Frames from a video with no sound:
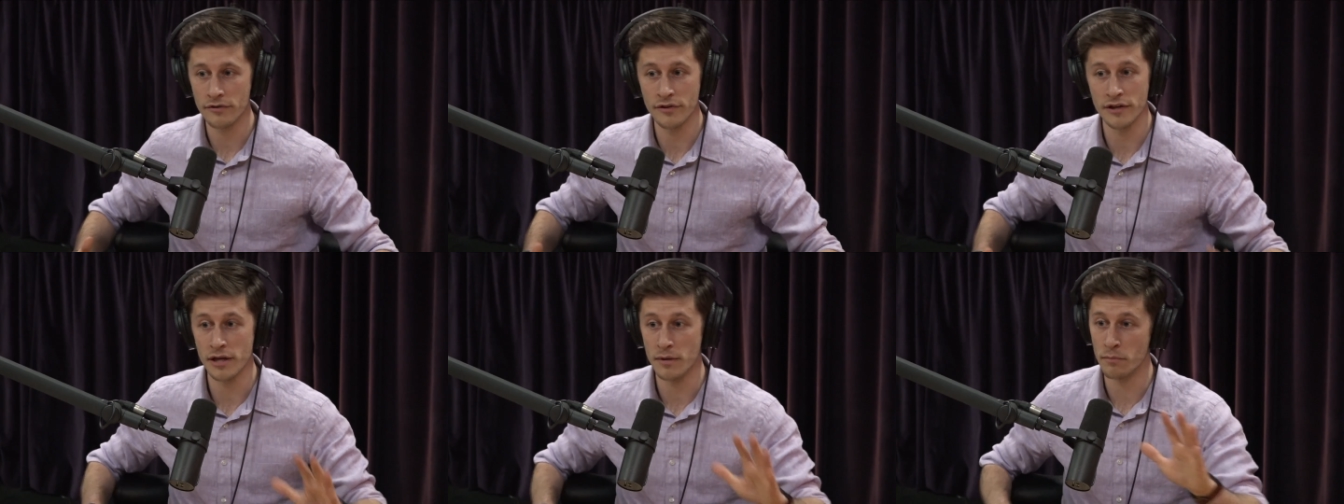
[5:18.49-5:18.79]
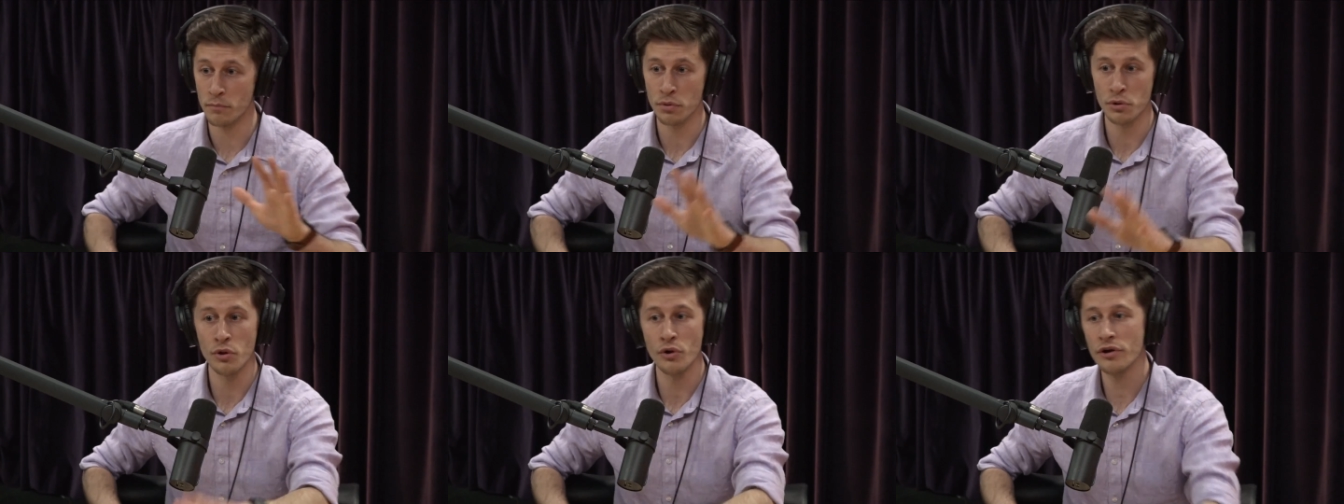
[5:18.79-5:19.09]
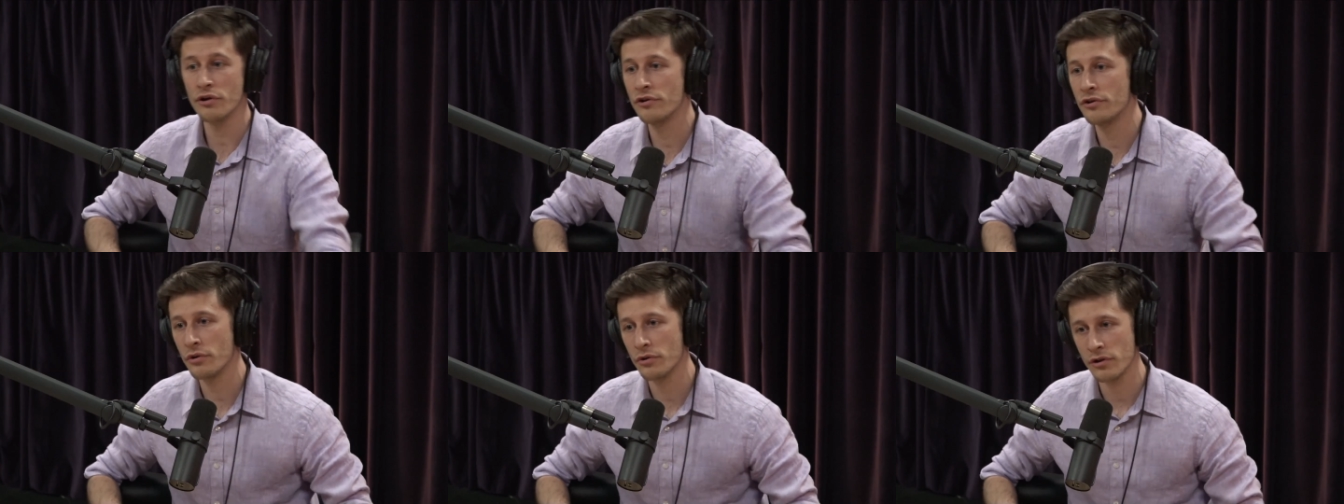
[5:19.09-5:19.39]
The
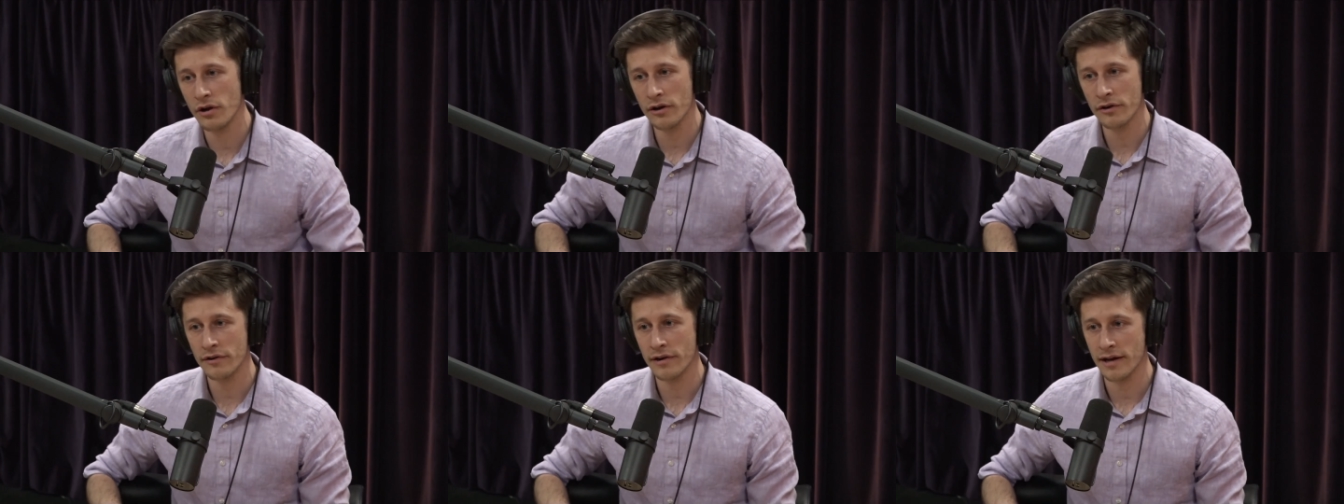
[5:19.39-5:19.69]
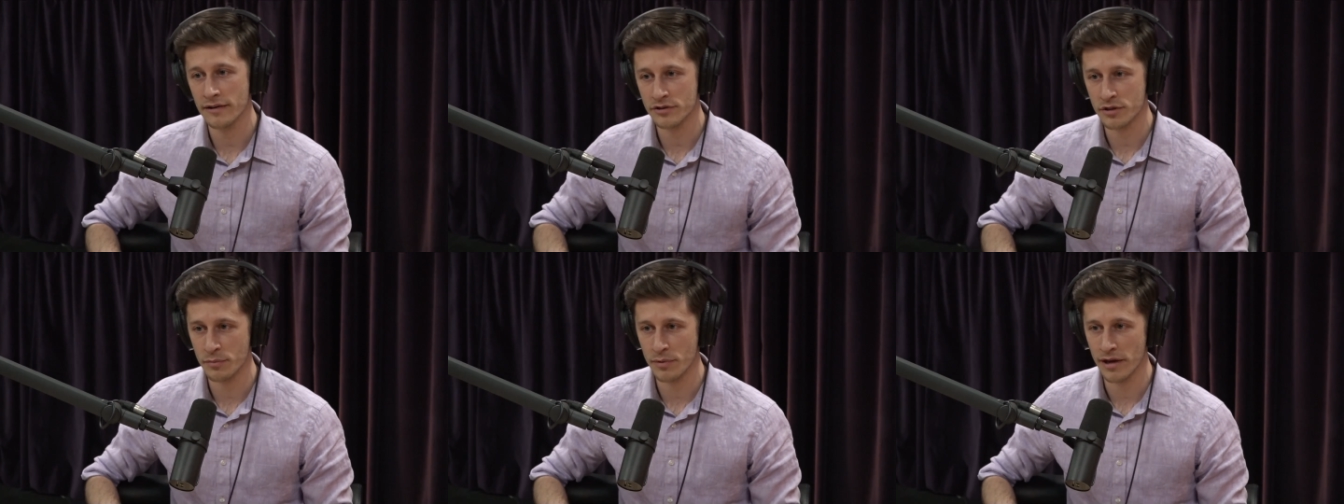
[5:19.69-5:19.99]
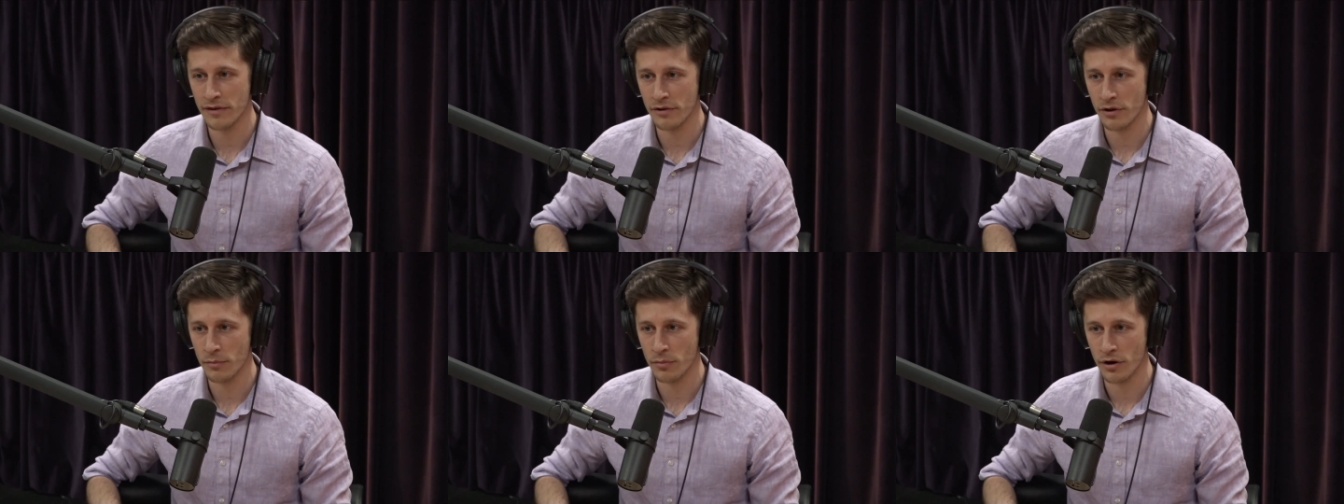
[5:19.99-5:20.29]
employer no longer has to
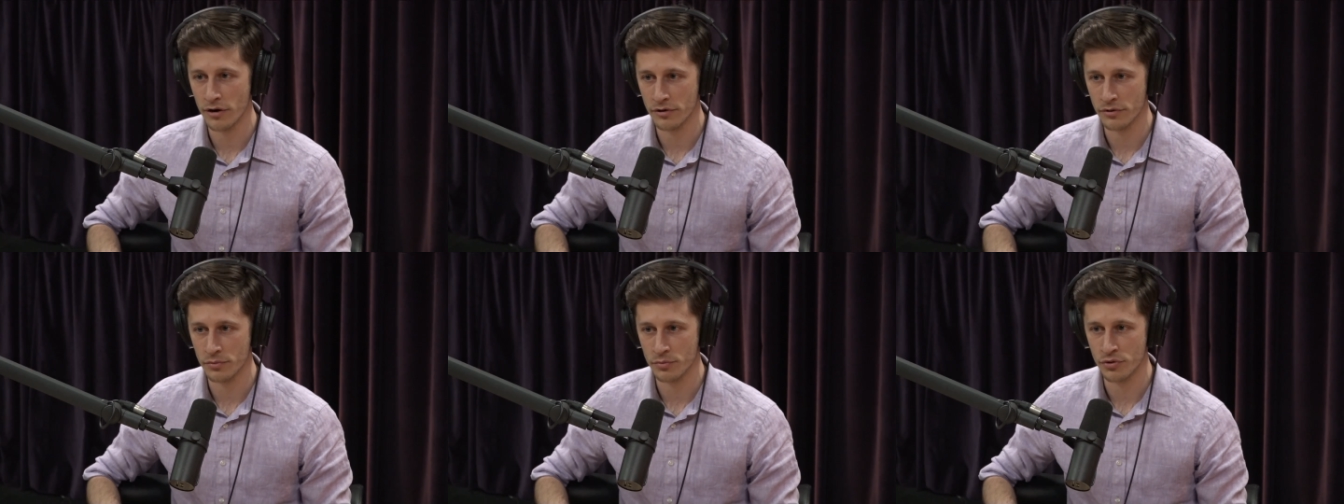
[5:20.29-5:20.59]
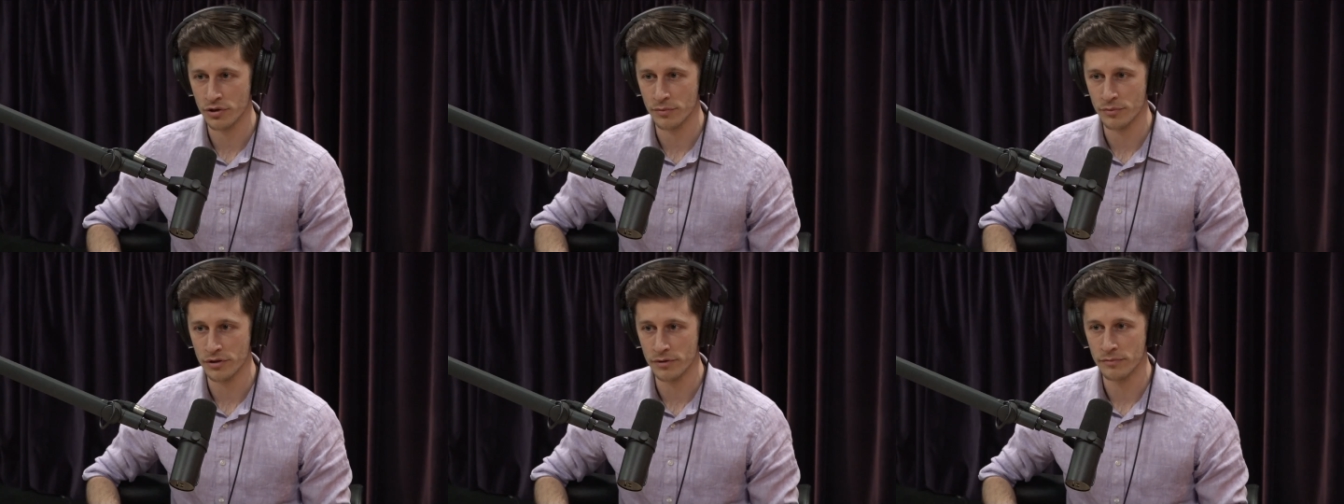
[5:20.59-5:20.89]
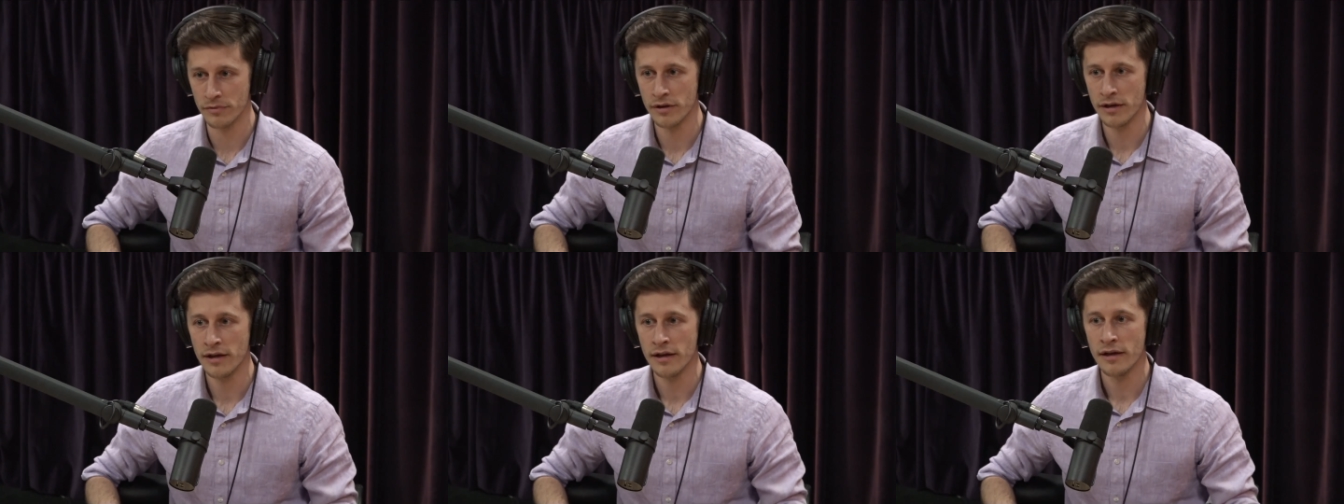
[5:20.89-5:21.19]
pay their part of the
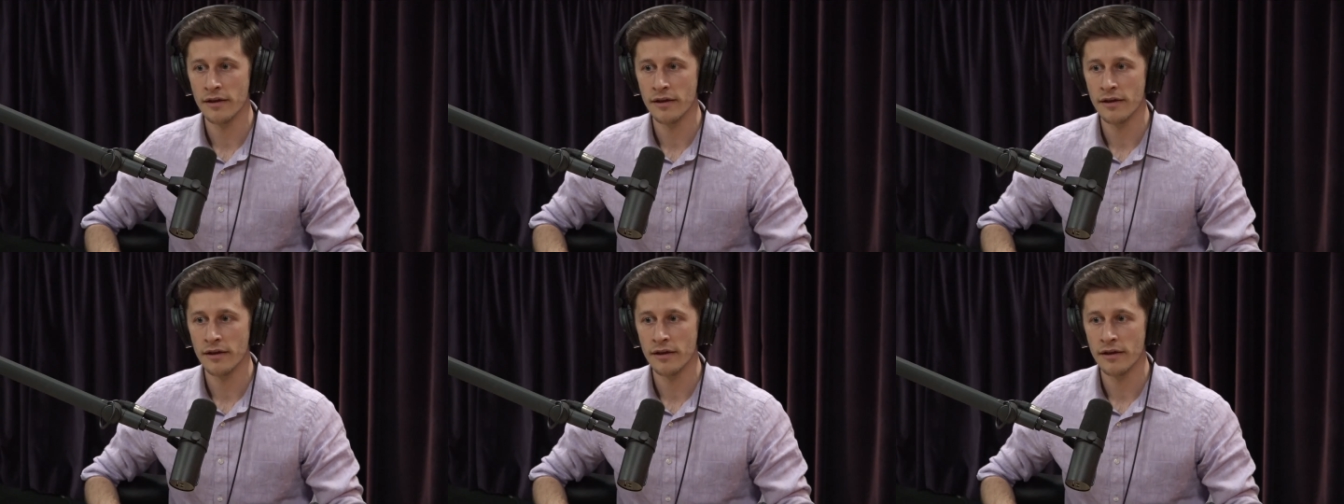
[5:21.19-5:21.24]
premium.